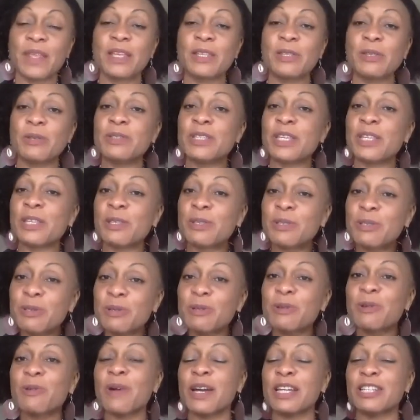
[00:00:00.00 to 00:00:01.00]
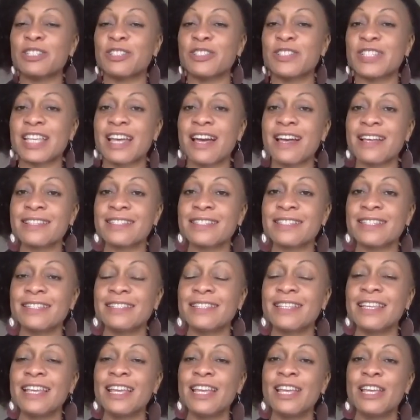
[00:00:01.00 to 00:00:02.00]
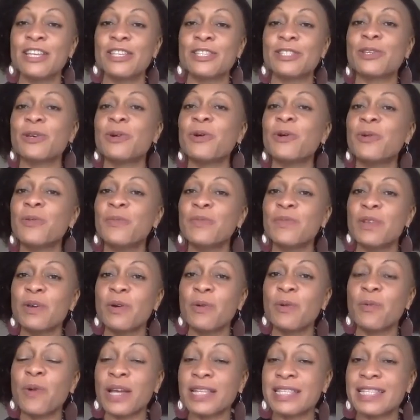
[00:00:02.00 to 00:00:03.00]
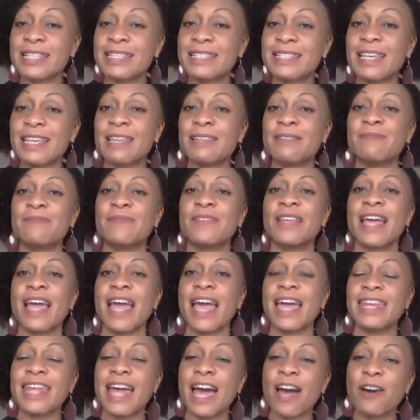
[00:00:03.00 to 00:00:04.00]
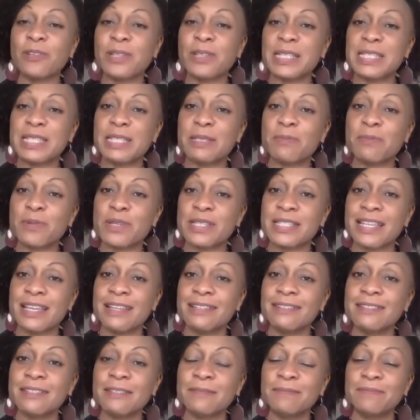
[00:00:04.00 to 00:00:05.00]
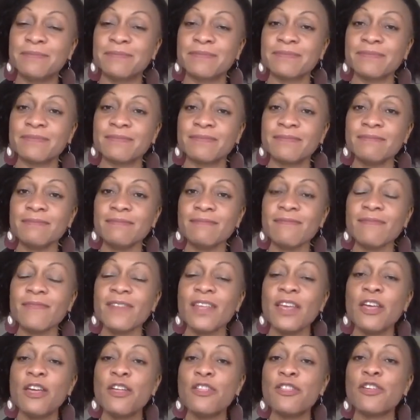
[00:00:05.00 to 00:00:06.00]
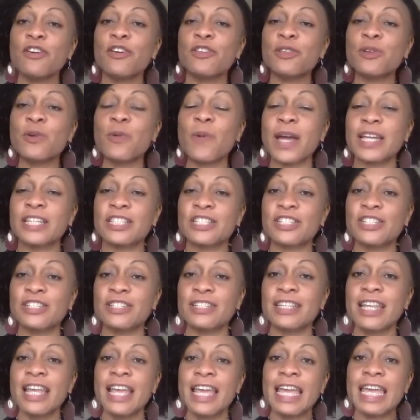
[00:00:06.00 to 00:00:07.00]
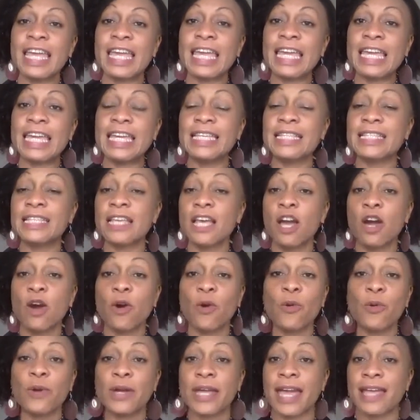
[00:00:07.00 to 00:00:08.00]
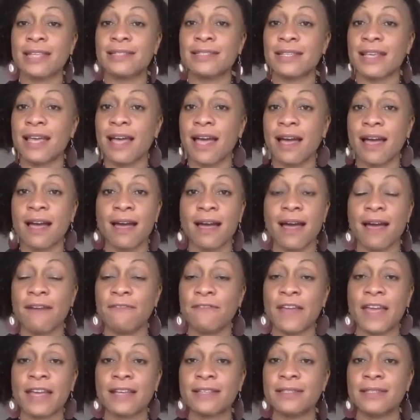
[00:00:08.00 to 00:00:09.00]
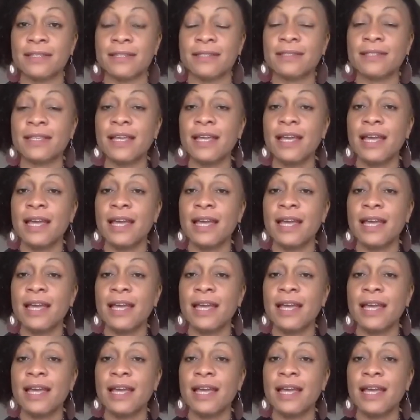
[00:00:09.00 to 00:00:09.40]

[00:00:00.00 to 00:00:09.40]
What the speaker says: Those are the 2 questions answered. So what is it and how does it present? Third question is, who gets affected?